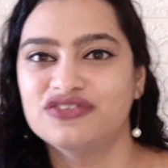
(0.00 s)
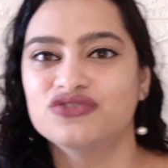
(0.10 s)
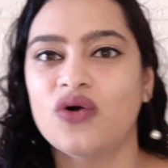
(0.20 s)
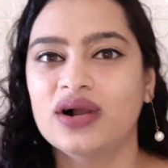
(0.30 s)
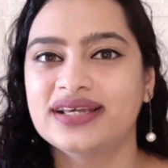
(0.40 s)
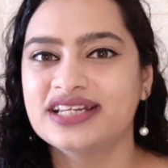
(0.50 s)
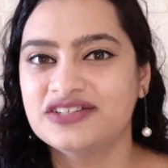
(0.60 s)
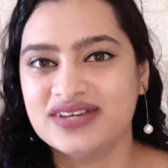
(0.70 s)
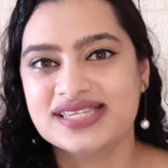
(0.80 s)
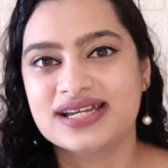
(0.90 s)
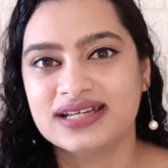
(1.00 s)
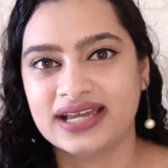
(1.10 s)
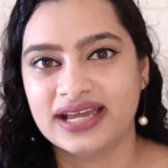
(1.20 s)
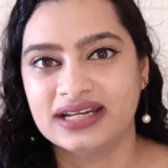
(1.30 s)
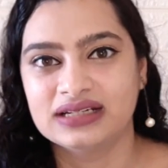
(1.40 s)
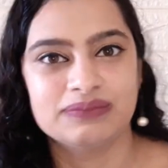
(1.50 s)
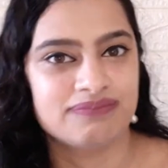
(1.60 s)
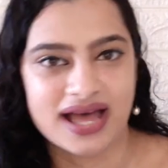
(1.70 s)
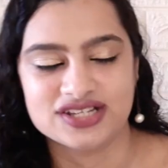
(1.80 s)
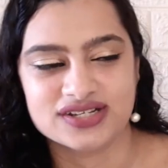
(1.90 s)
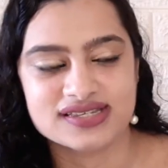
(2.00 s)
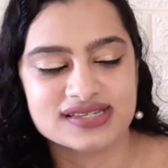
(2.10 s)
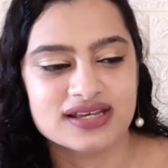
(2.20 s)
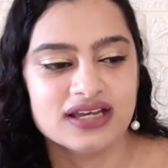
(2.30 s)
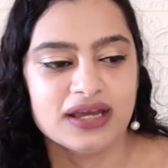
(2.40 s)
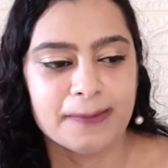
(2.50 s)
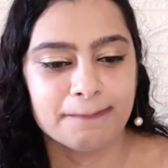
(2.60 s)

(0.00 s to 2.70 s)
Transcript: involved and invested in pageants.